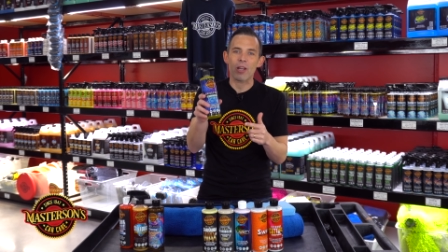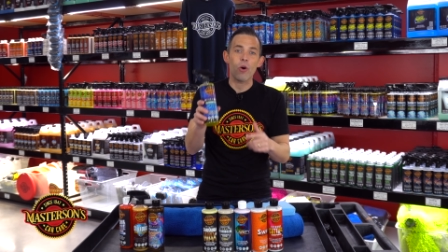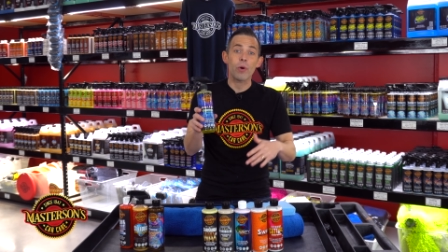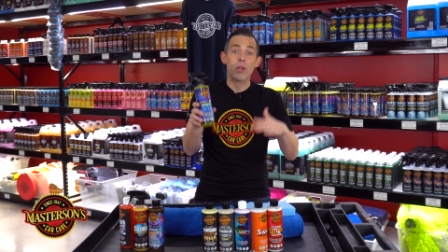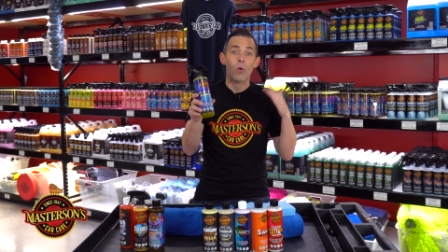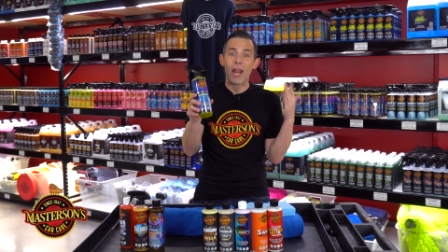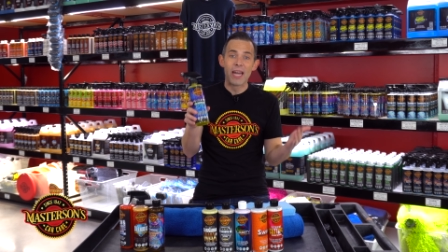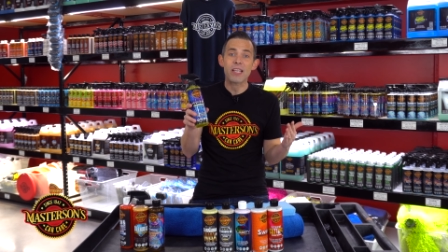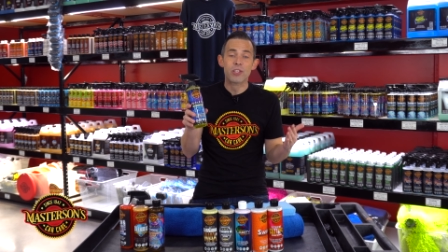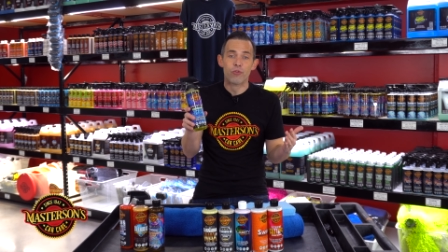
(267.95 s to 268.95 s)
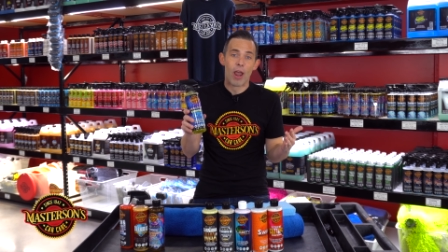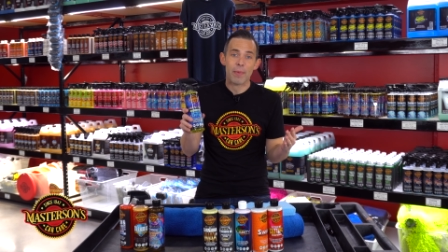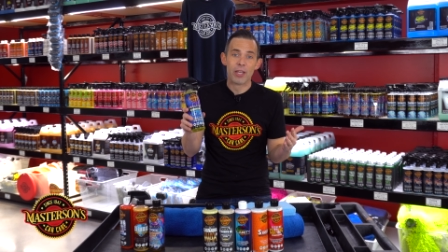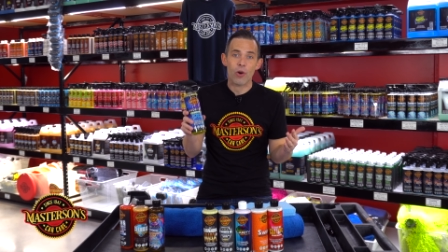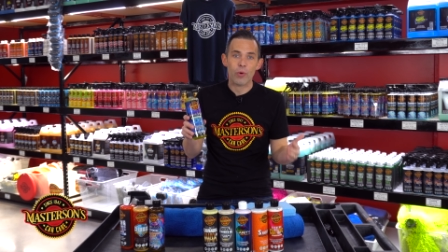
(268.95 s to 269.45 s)
coating or any
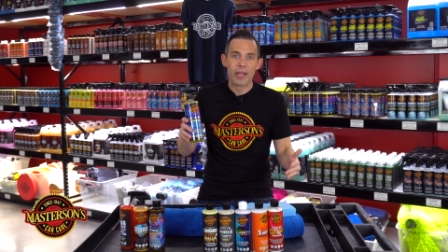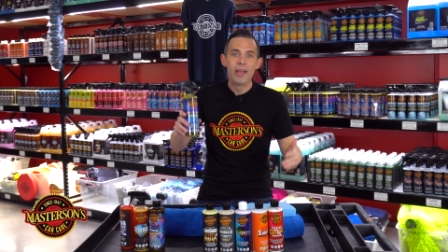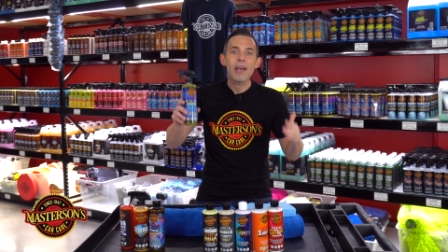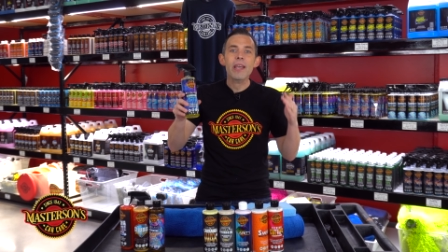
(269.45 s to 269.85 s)
ceramic coating,